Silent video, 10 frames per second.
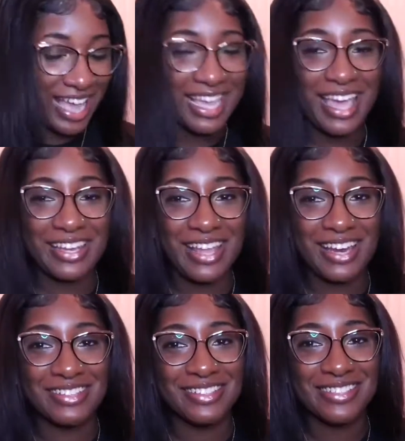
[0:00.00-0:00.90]
got a lot
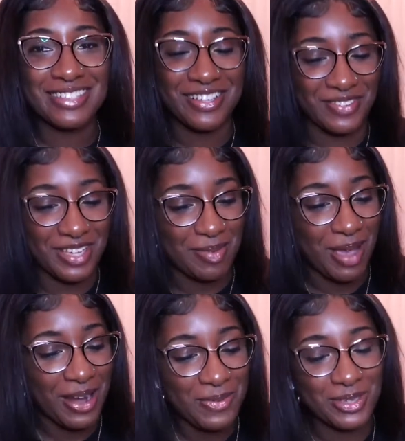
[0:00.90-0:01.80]
of little stuff in here, but I
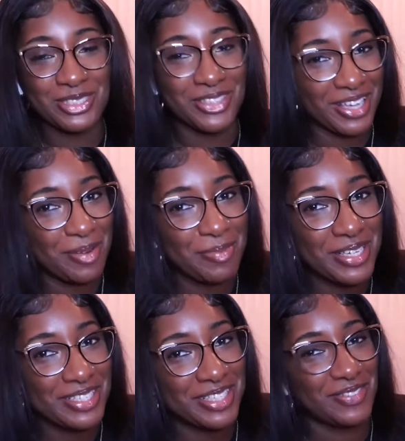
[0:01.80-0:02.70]
don't want to show y'all the big
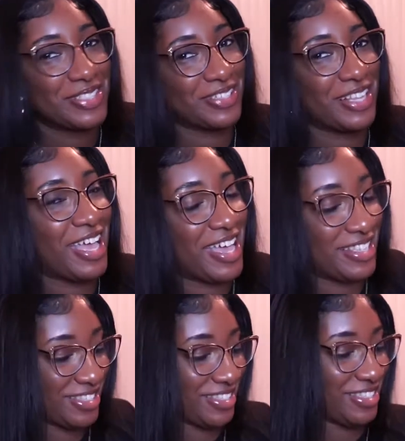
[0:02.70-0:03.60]
stuff until
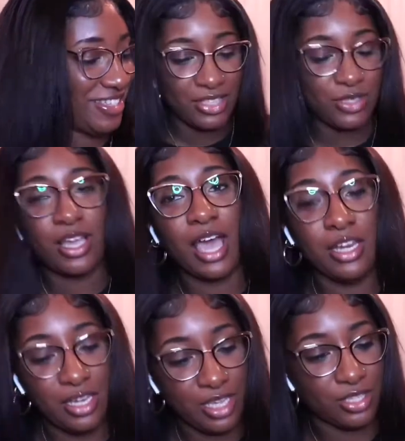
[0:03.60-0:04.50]
later. So I
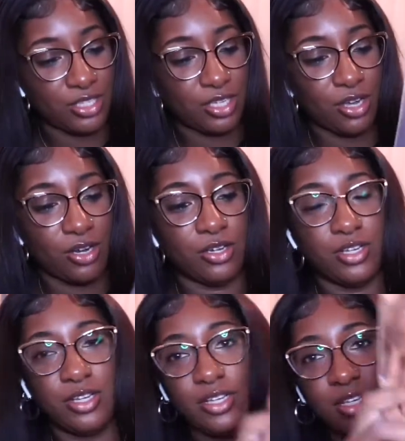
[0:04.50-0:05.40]
got another skirt,
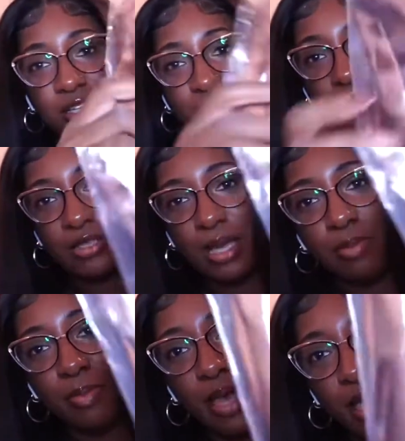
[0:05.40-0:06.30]
same type of bag.